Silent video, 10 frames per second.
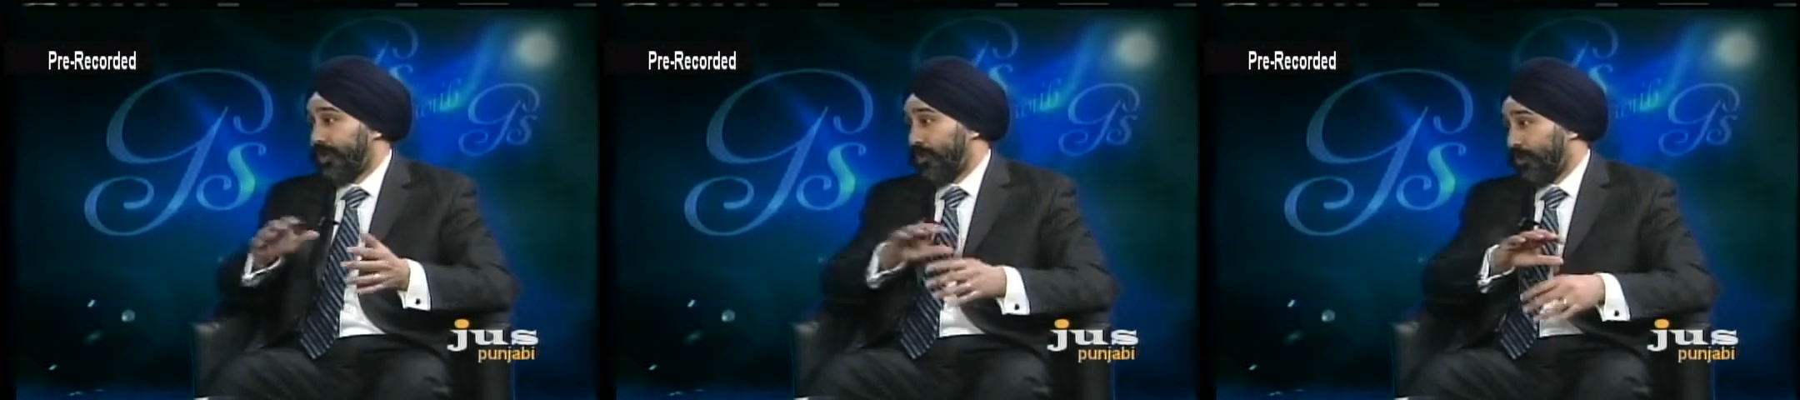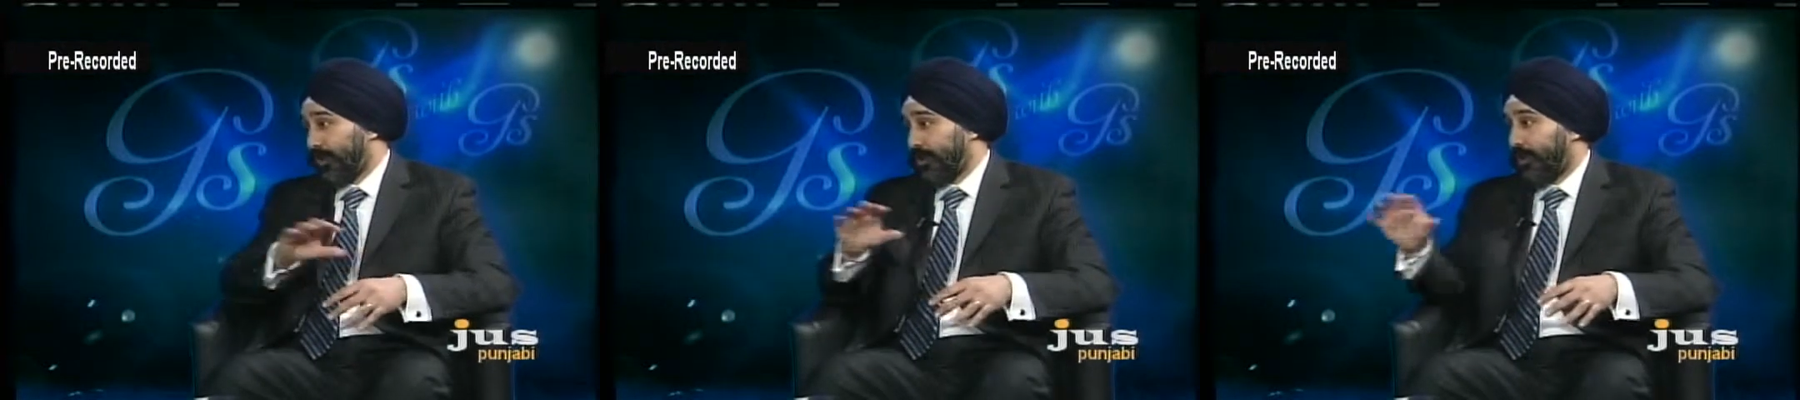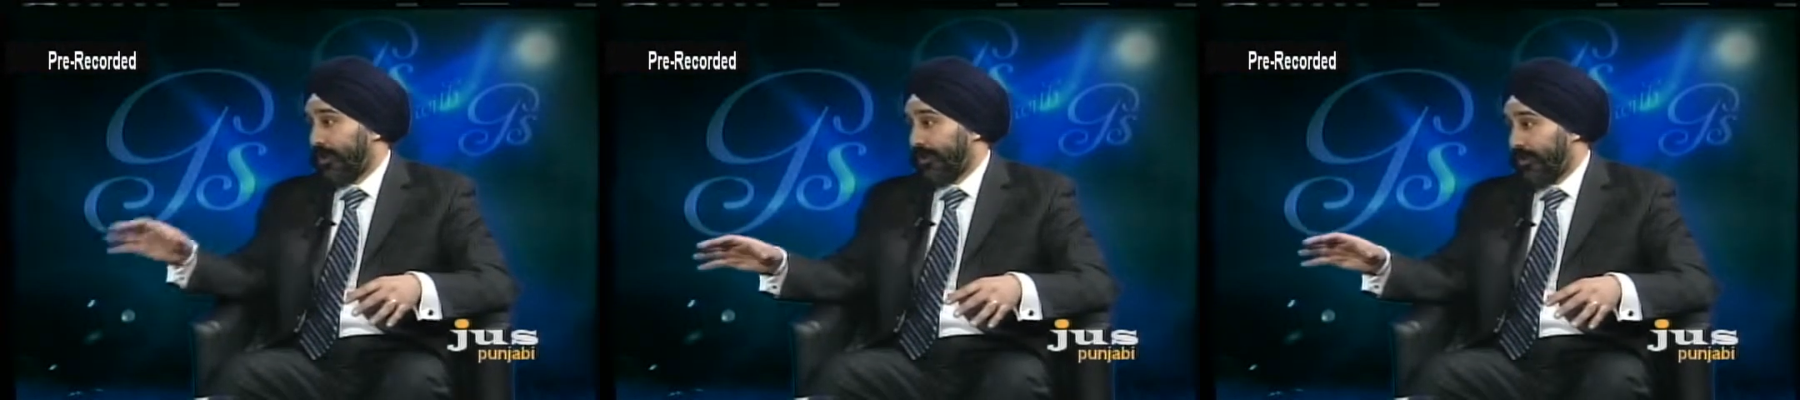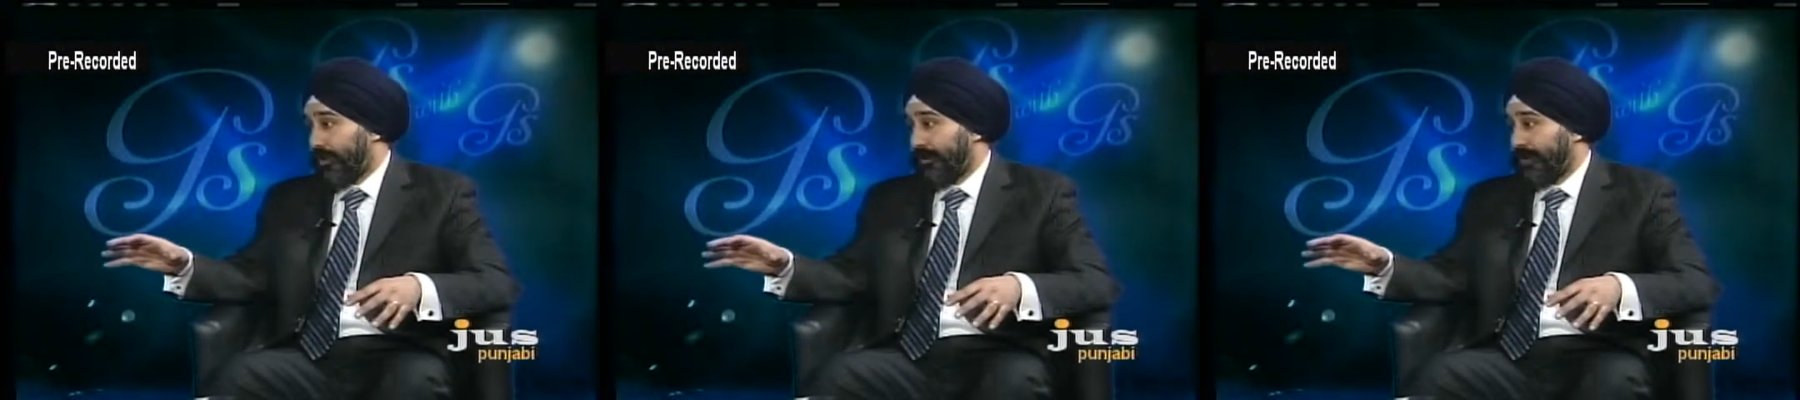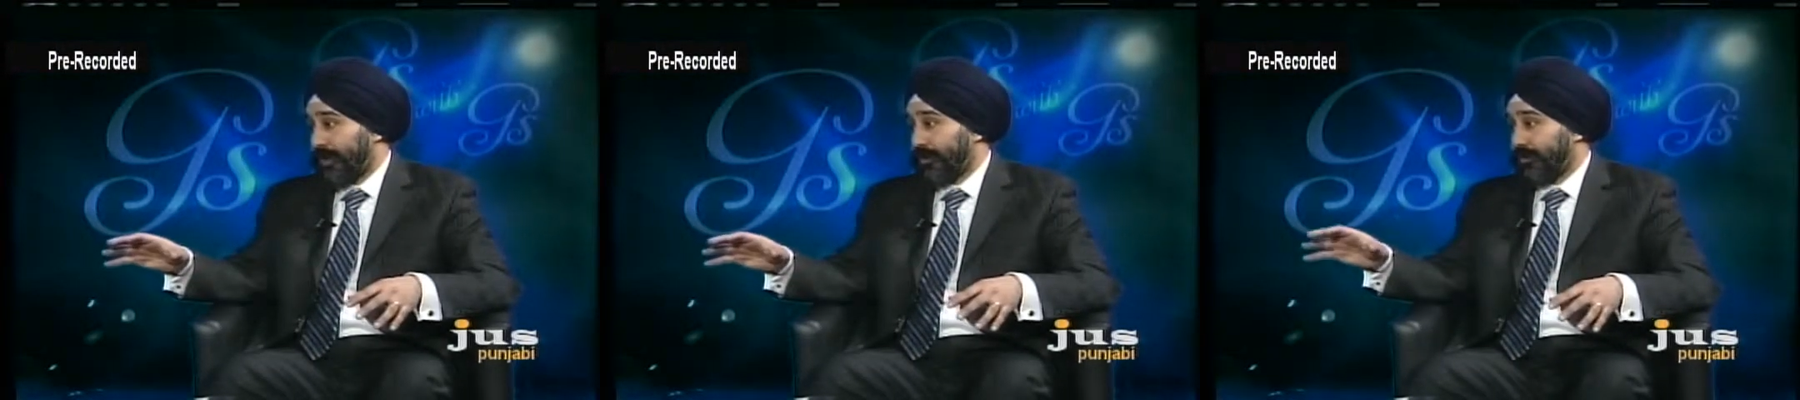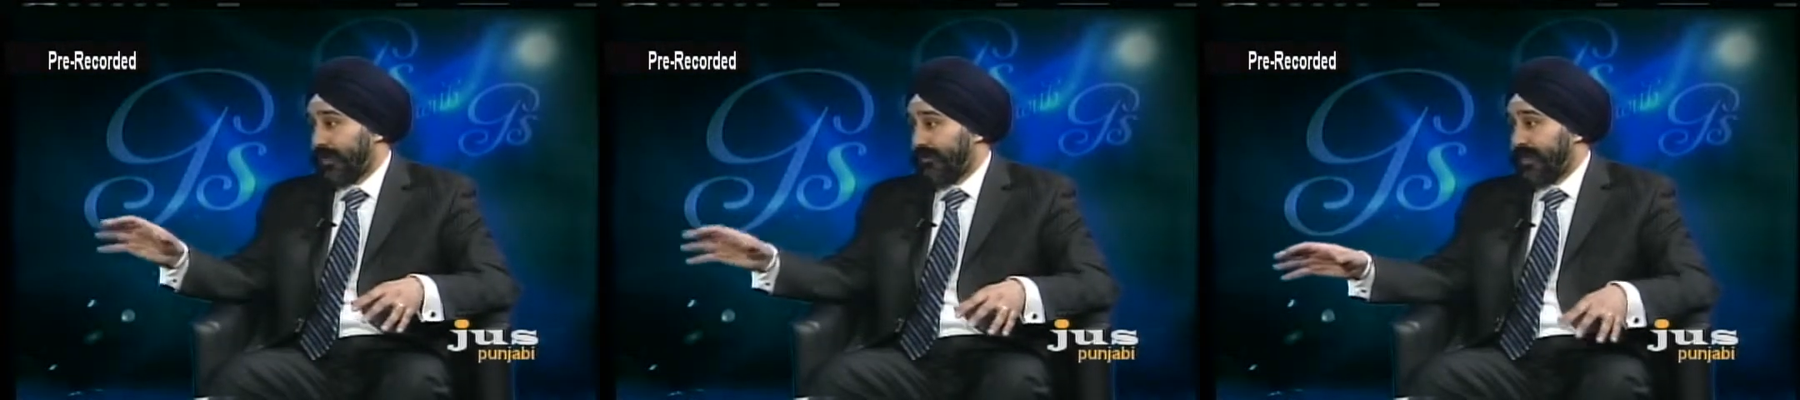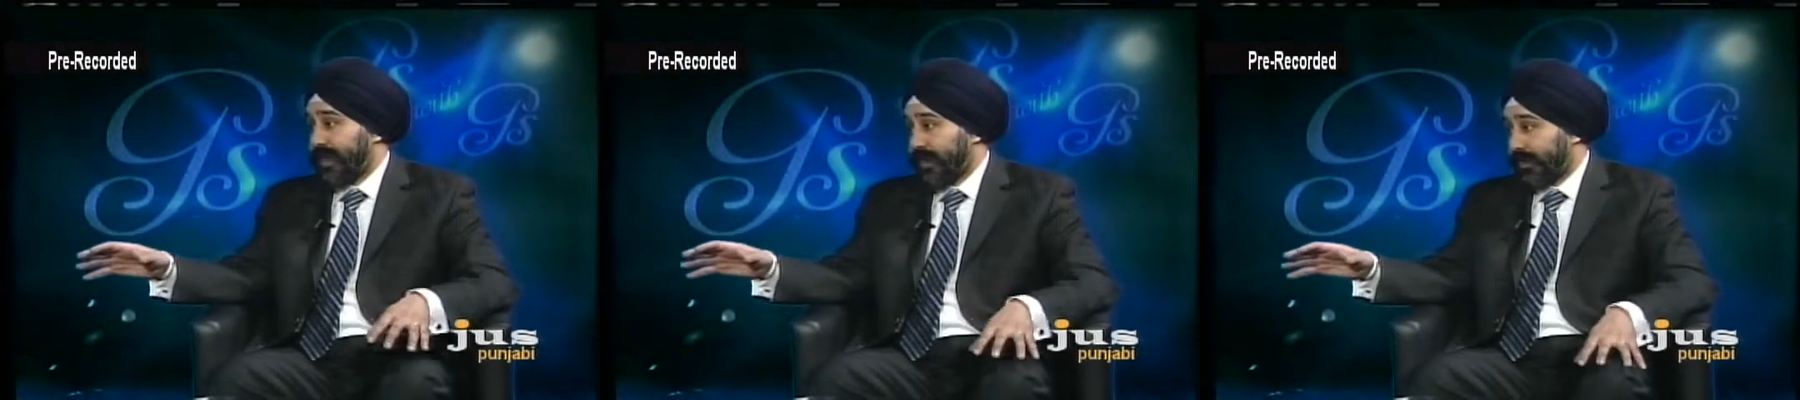with all of the other 11
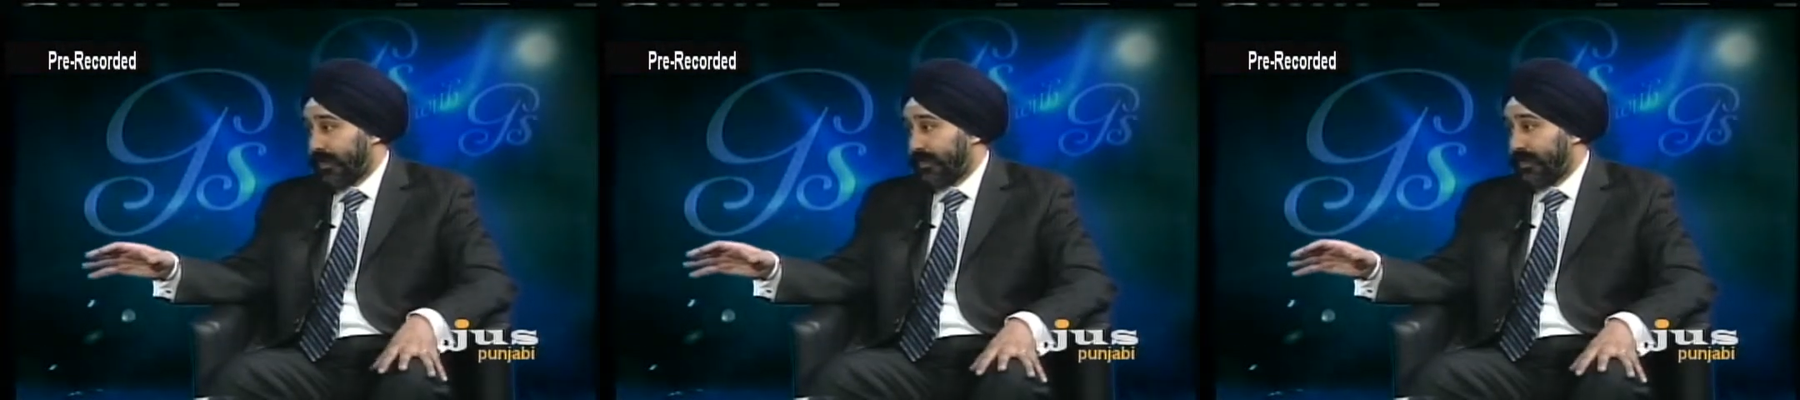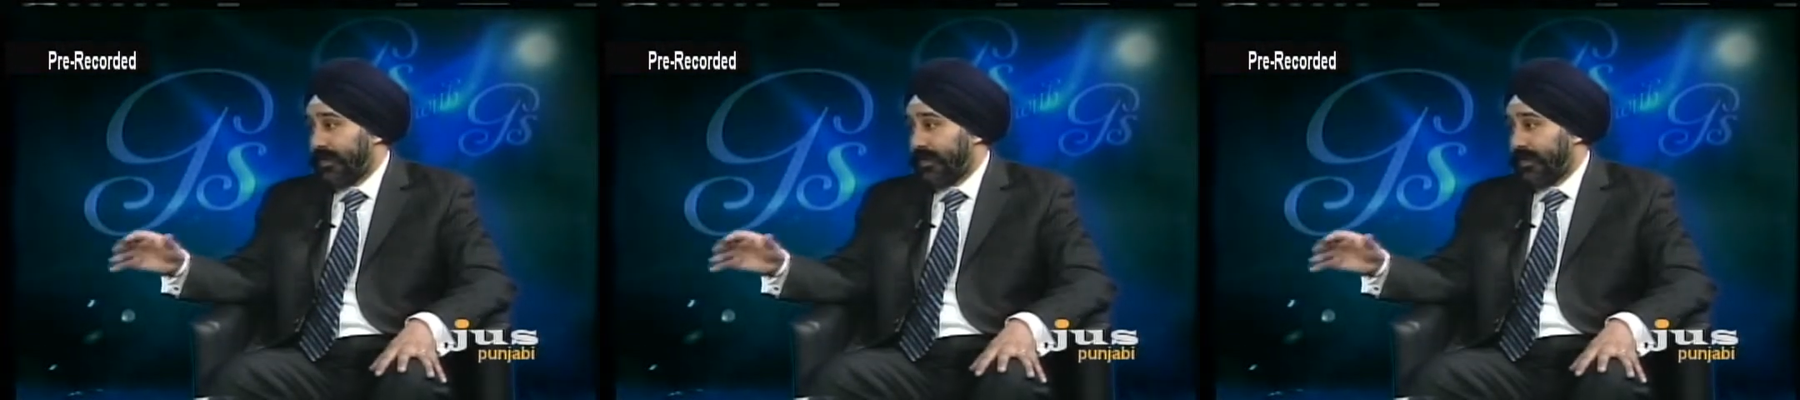candidates.